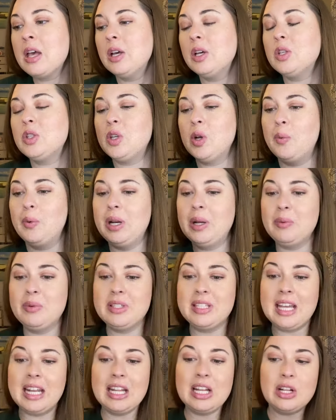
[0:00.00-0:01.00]
So when it was
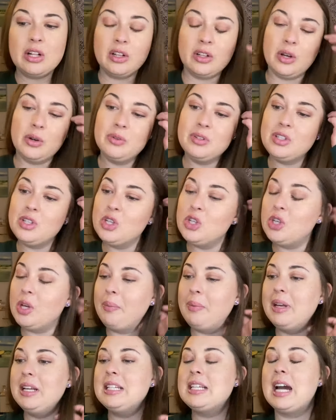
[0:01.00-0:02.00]
getting close to
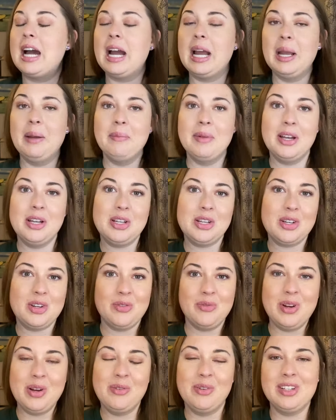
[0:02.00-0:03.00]
shipping time,
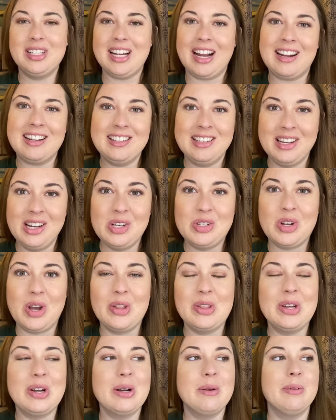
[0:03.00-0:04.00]
we were texting each
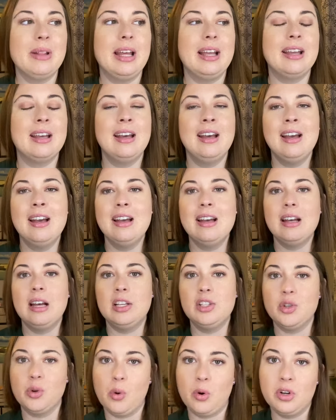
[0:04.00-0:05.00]
other like,
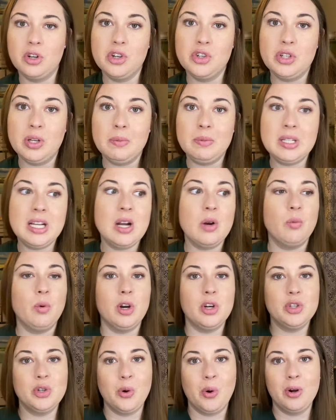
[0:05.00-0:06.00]
has your order shipped yet?
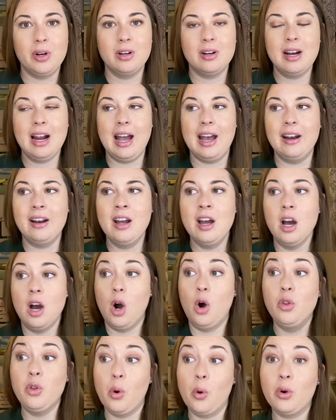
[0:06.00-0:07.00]
Where's your order at?
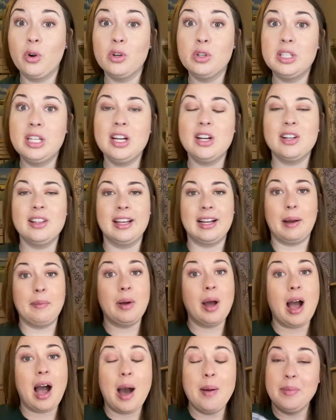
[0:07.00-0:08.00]
Oh, the order's here. Like
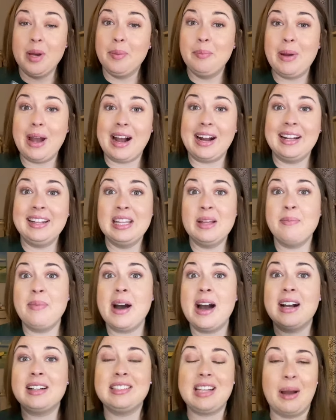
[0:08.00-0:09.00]
I'm unpacking the
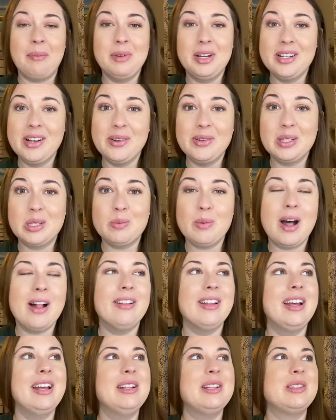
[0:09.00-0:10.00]
box. I'm going to go smell
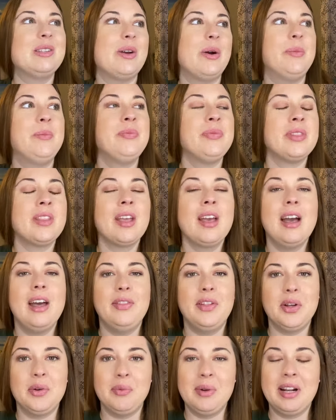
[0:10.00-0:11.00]
it. So I
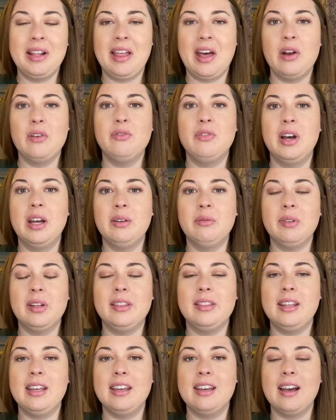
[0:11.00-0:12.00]
think we had a lot of fun with
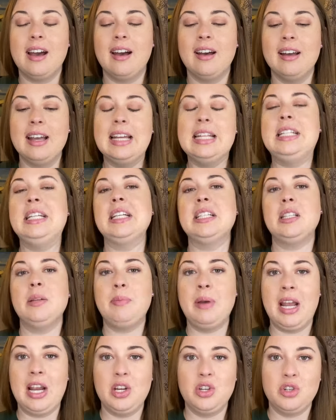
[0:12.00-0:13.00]
the
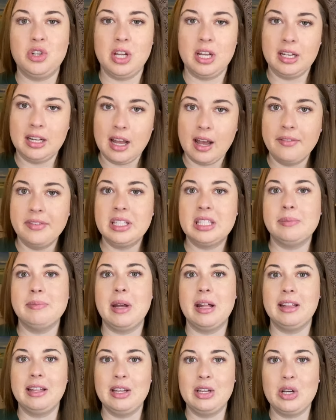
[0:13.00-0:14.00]
anticipation of
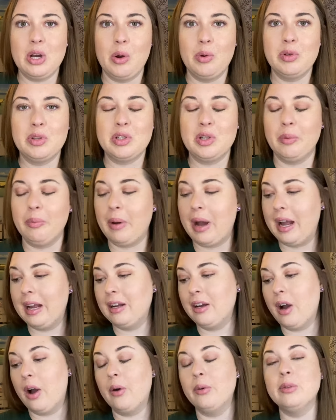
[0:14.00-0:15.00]
smelling Coastal Pine
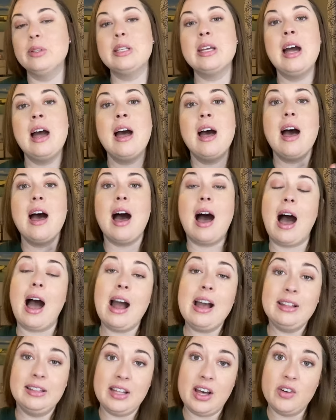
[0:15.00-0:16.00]
Cones.
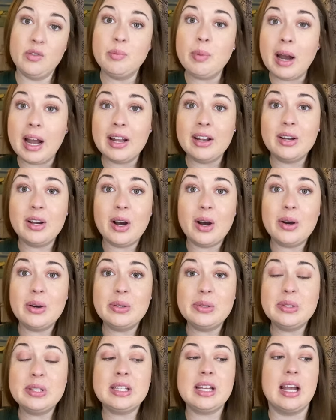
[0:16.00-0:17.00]
I love pine
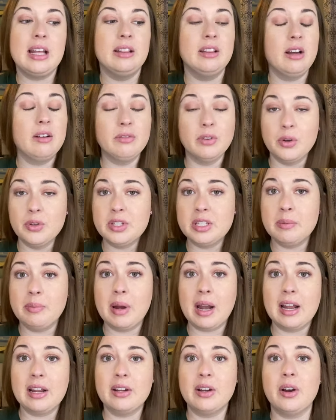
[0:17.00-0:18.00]
cones. I love roasted
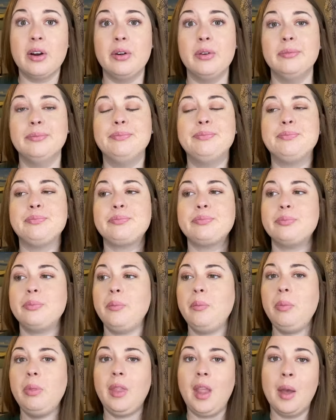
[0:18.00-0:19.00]
pine cone.
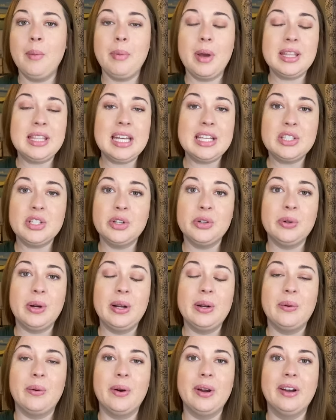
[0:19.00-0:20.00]
Beth has a
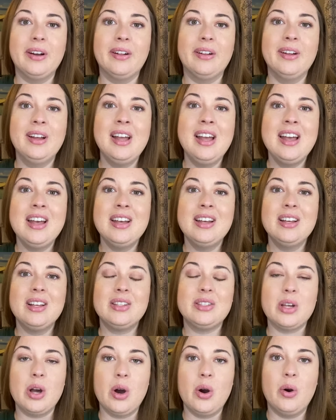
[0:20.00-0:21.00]
great oil.
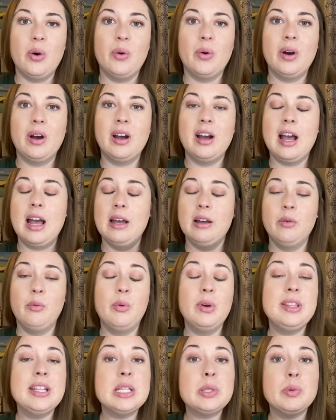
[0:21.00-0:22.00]
So
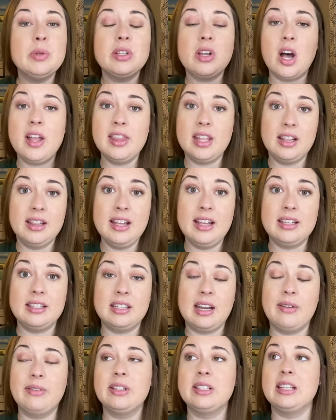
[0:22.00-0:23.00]
when this was on the list,
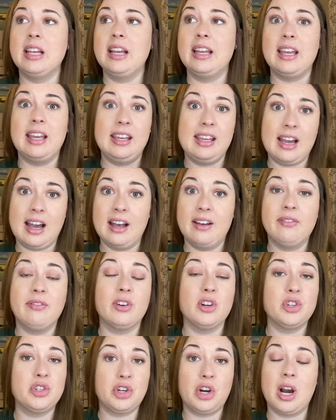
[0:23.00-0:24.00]
I was like, yeah,
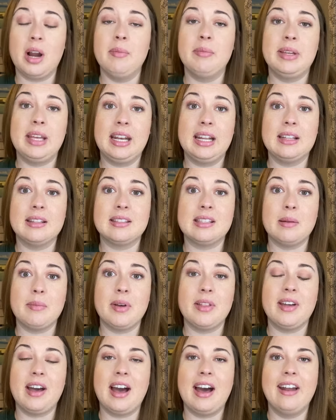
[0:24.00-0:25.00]
for sure, I'm getting some of
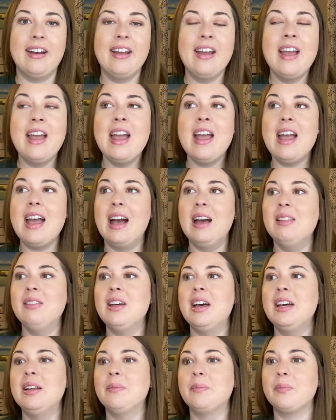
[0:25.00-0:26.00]
that. And
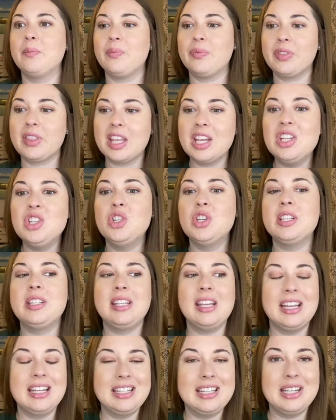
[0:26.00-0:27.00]
then just
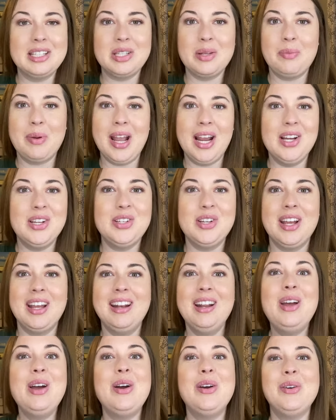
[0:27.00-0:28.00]
the
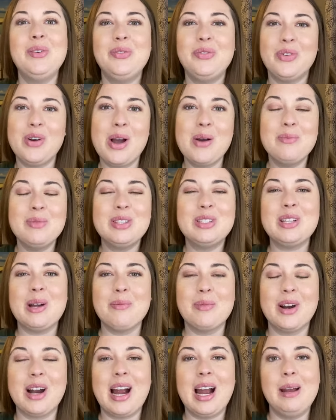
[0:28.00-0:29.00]
anticipation from
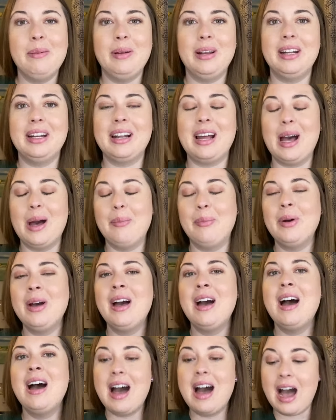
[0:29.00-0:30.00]
Summer hyping it up,
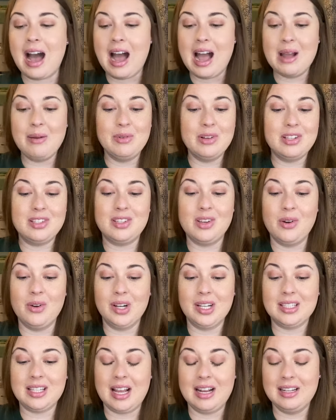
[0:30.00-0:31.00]
I was so
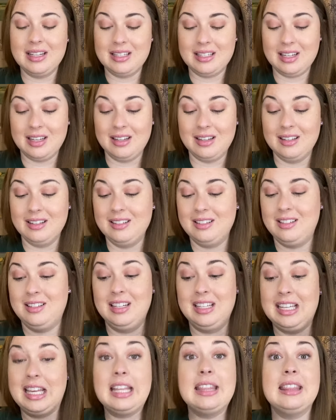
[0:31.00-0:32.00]
excited to
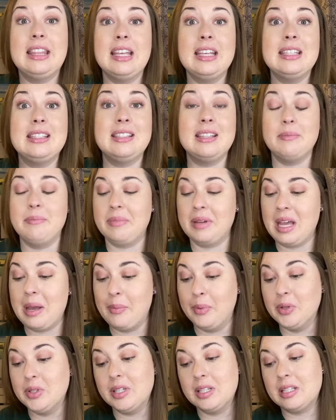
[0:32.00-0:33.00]
get this and be
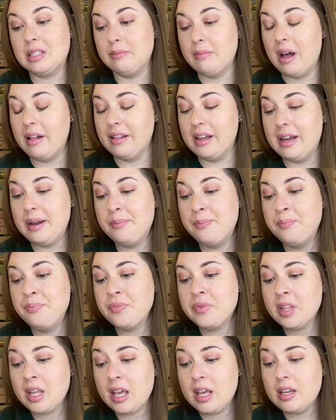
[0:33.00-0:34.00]
able to smell it.
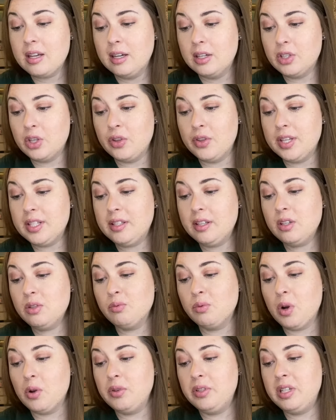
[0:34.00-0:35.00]
So this is
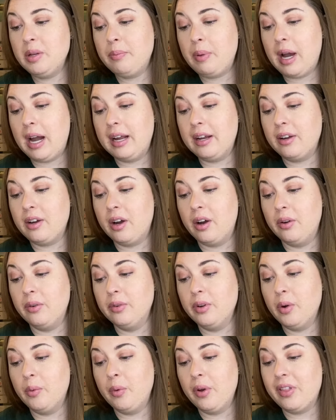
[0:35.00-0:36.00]
roasted pine
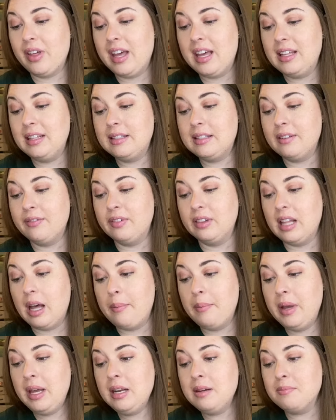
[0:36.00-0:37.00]
cone with hints of
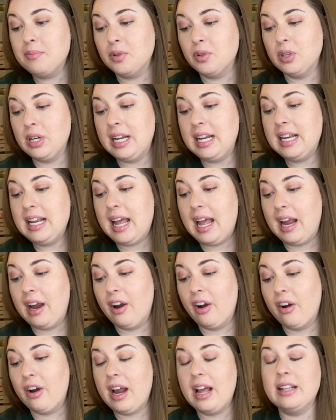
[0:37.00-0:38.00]
lemon, marine
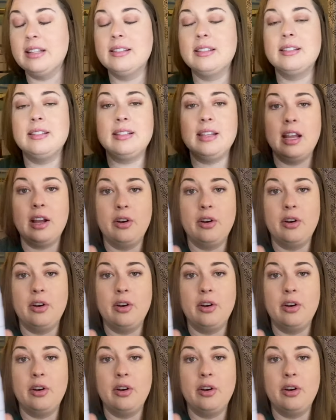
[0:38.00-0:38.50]
air, and sea